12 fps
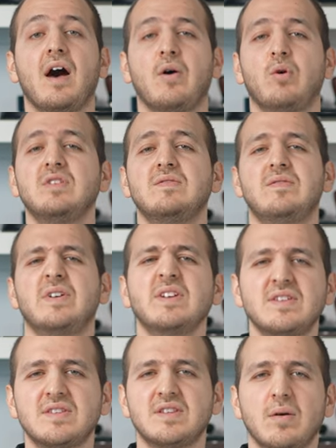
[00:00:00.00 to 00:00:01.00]
I was very
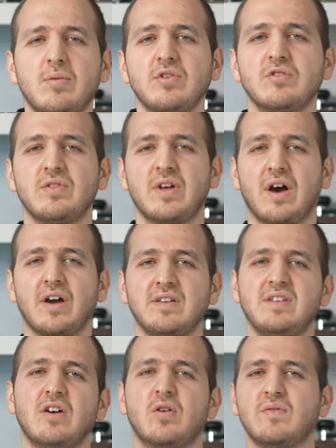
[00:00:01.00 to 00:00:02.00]
stubborn to the
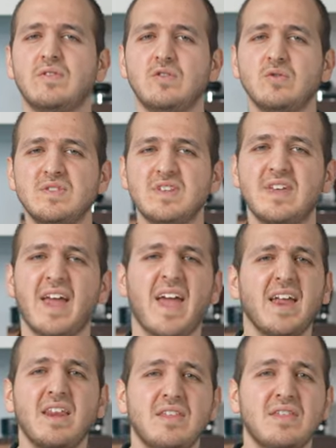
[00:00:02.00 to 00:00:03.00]
idea of using
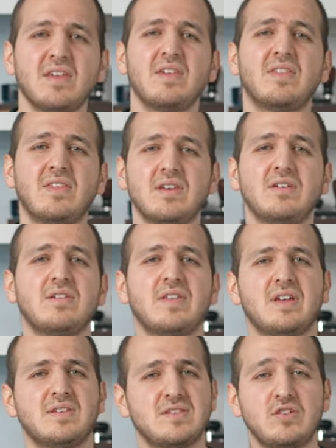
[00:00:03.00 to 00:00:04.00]
anything thinner
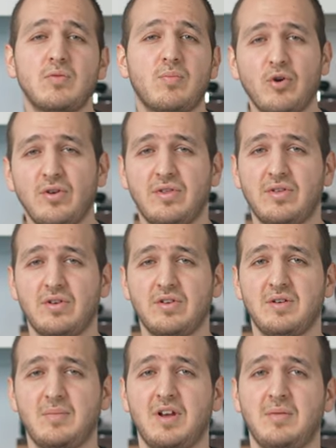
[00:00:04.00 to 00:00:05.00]
than
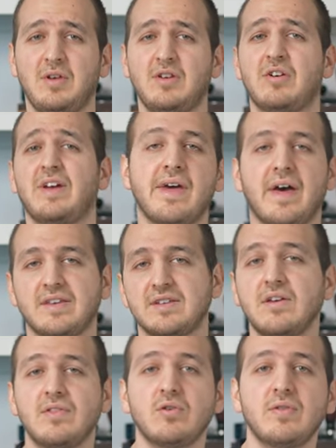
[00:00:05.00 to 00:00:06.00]
0.30mm as
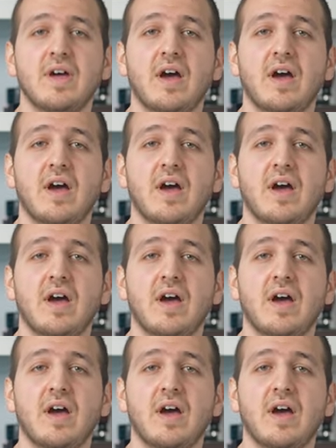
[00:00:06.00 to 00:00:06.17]
I thought